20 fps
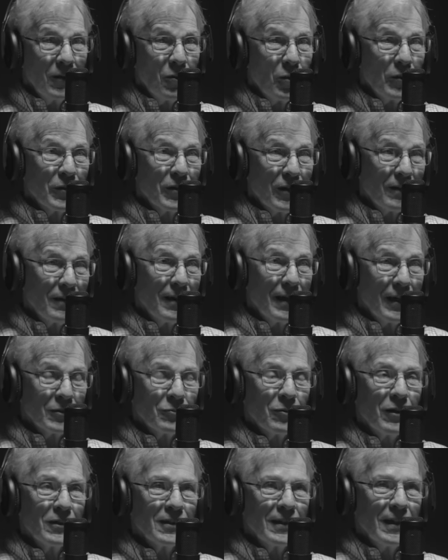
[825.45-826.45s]
North Carolina, that's
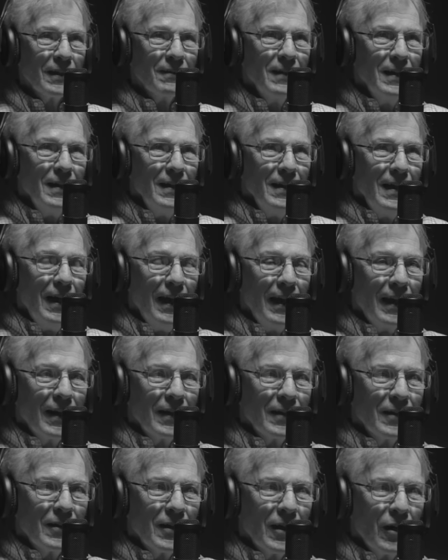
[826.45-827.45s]
what you have,
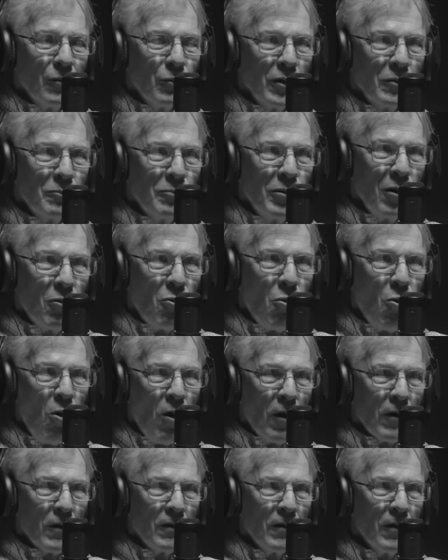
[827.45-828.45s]
and we'd put
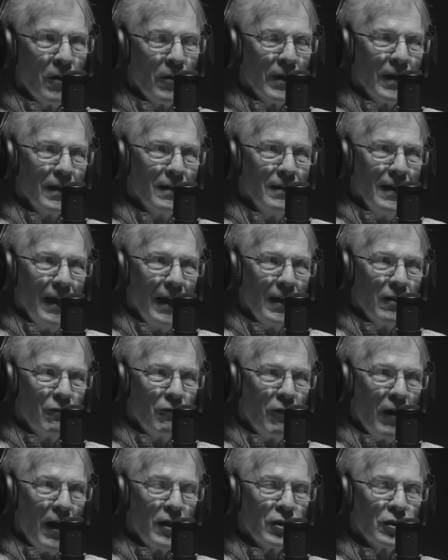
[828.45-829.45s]
water on it and
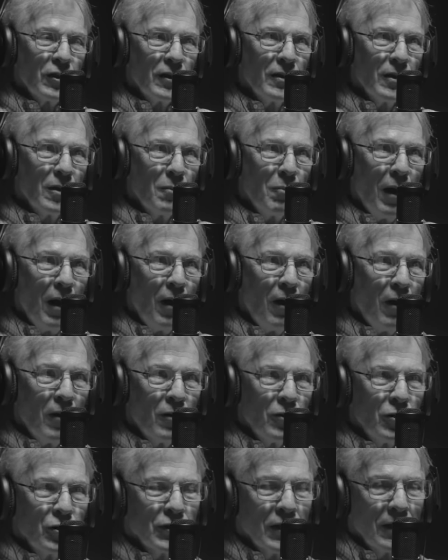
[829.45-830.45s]
fashion it into
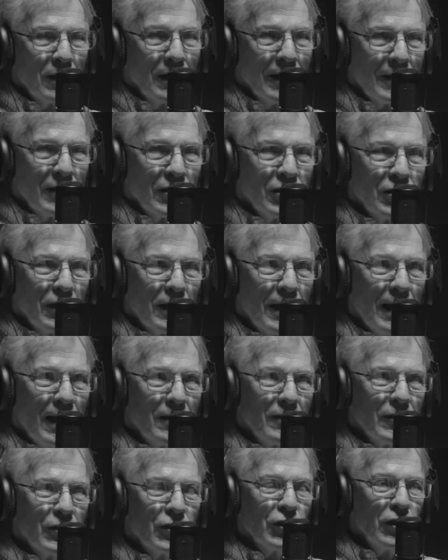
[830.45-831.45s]
balls and let it sit out
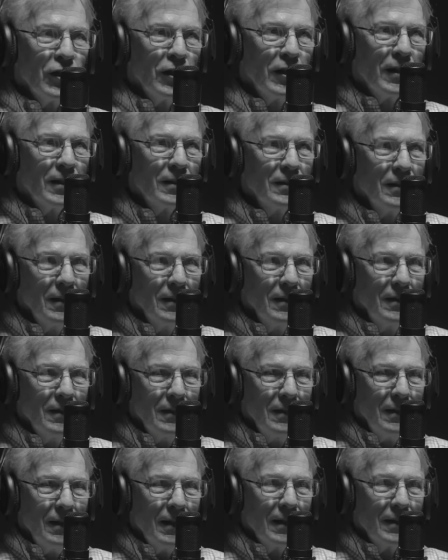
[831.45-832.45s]
in the sun,
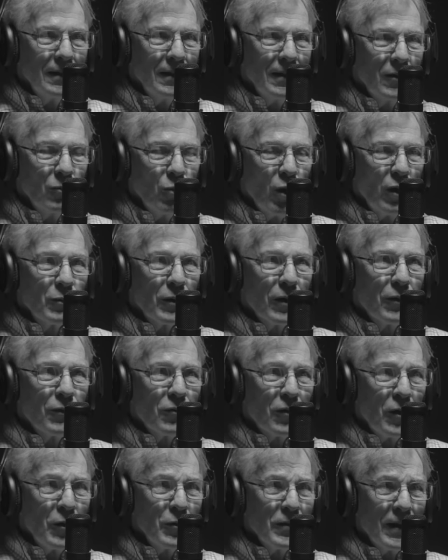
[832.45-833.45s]
and then we would
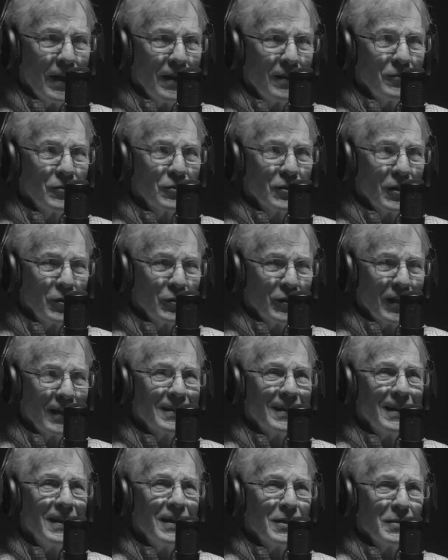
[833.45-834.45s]
throw those at
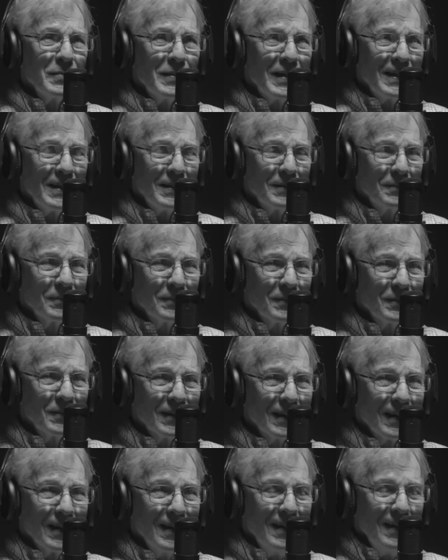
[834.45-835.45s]
the enemy.
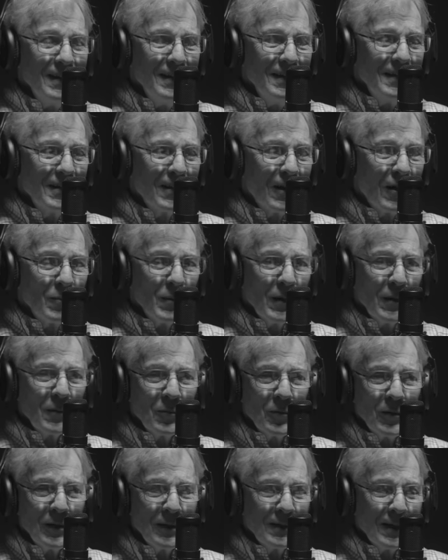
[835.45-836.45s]
And I remember
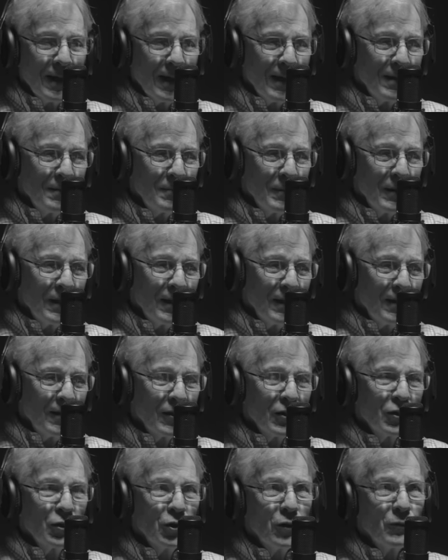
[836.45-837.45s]
one time
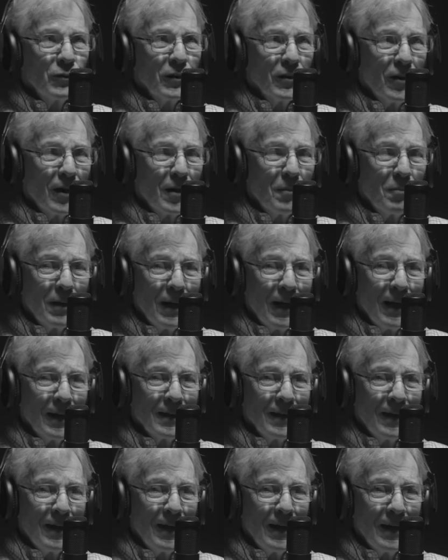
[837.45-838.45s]
Eric Schufer got a
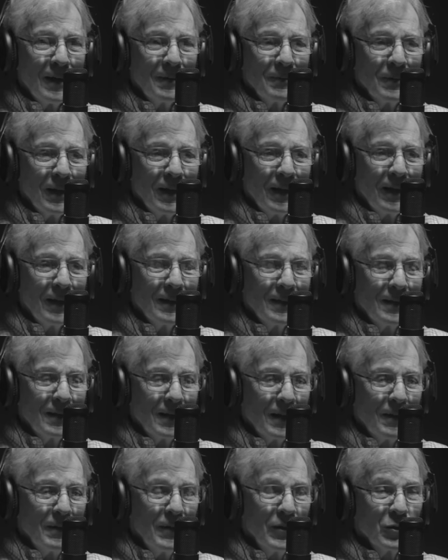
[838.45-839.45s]
black eye, and
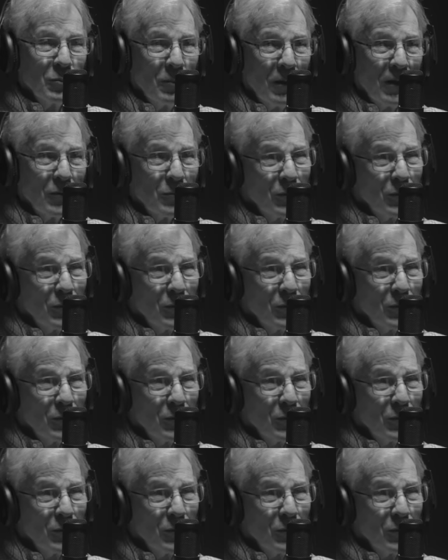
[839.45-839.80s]
his mother